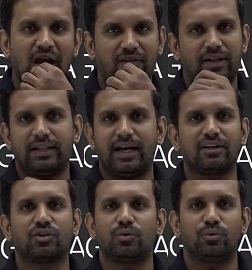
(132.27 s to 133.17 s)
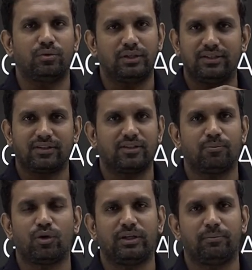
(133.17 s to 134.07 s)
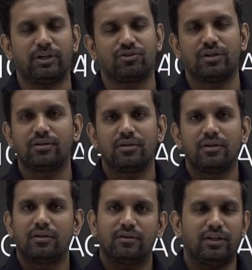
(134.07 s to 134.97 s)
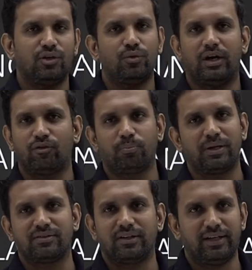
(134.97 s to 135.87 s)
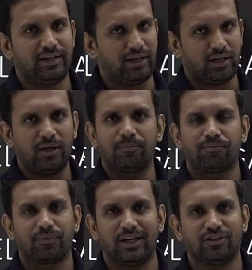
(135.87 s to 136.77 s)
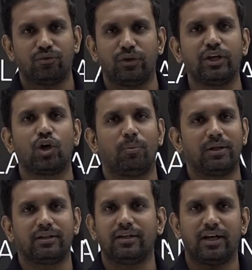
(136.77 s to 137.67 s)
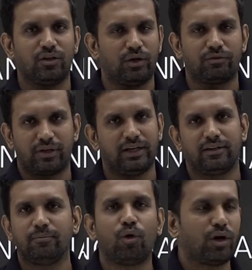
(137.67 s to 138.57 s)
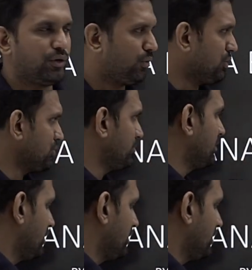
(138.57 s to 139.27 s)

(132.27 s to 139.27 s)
when they ask you discuss about the budget, then you have to present the data. That is a very common thing, and you have tried the body also,